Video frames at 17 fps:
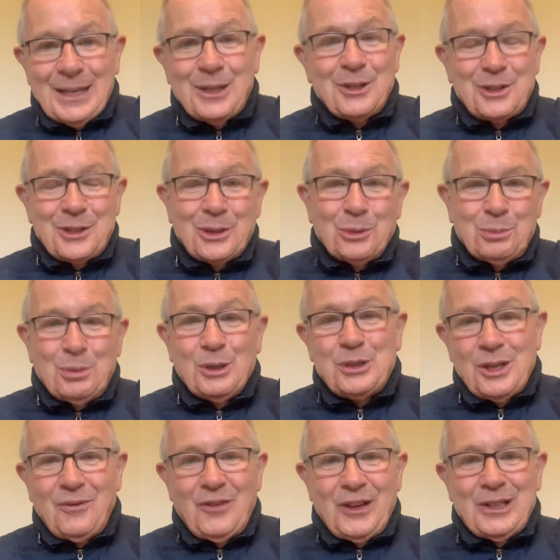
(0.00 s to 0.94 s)
the South
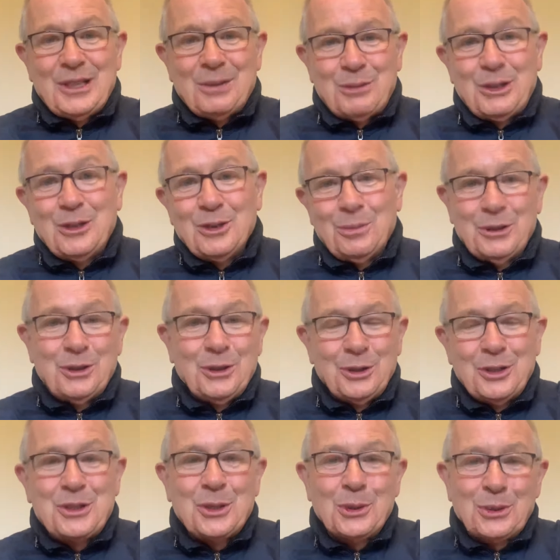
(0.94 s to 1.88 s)
Pacific to bring up
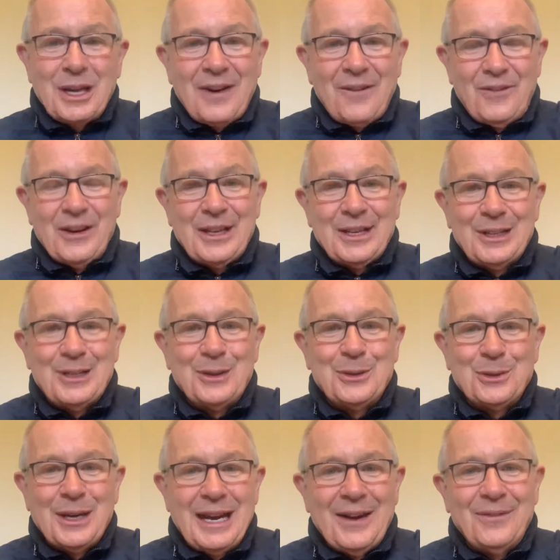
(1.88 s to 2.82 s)
another South African to
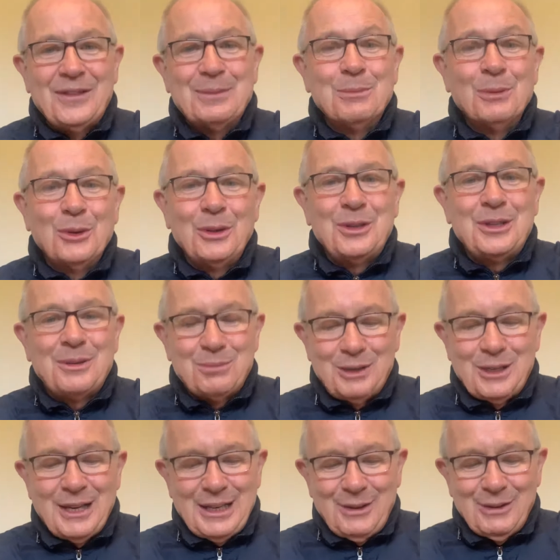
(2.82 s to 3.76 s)
look after Munster,
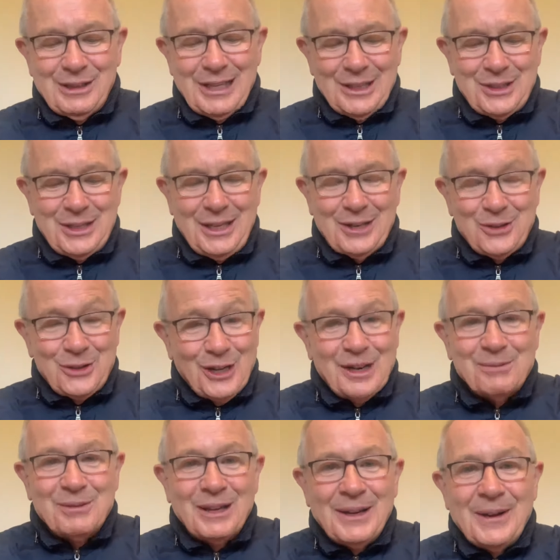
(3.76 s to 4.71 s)
but anyway, that's their
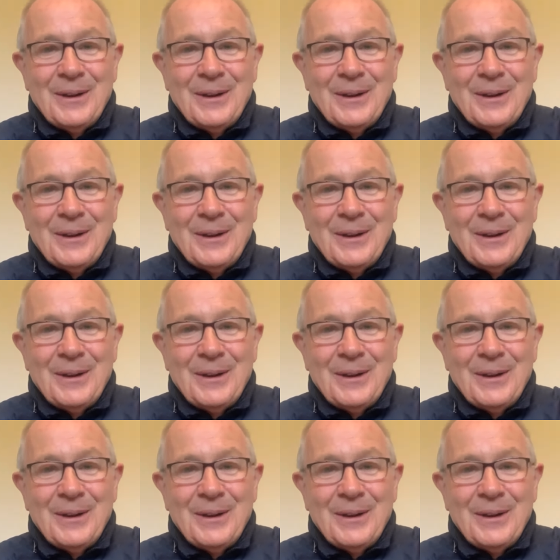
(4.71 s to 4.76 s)
job.